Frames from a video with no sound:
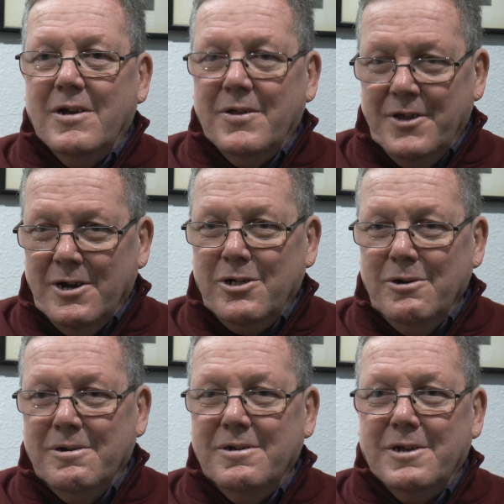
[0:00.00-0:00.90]
Thank
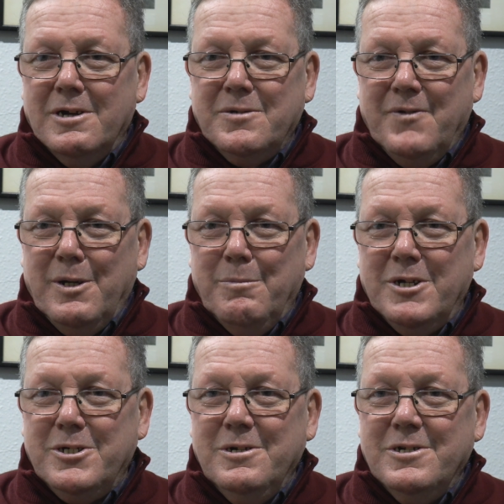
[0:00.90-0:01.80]
you. Thanks very
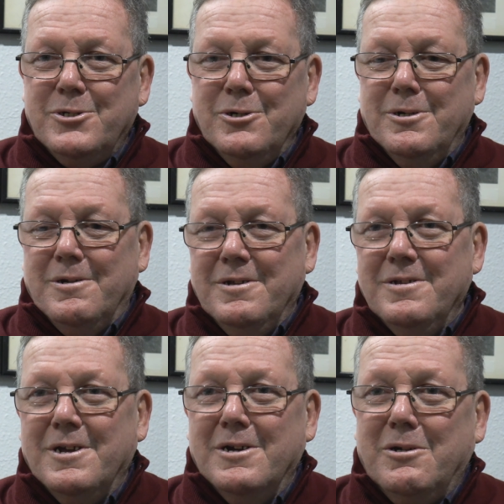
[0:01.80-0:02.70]
much, Stuart.
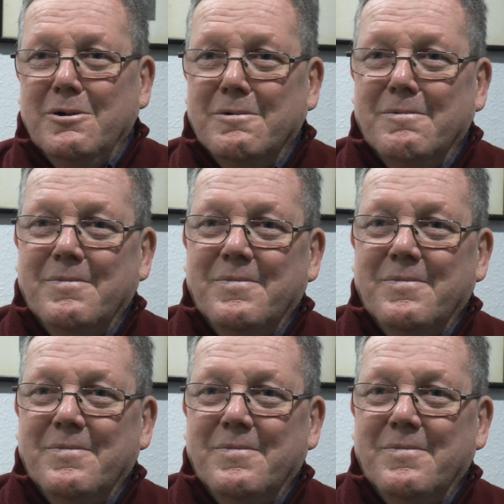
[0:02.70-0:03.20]
Thank you.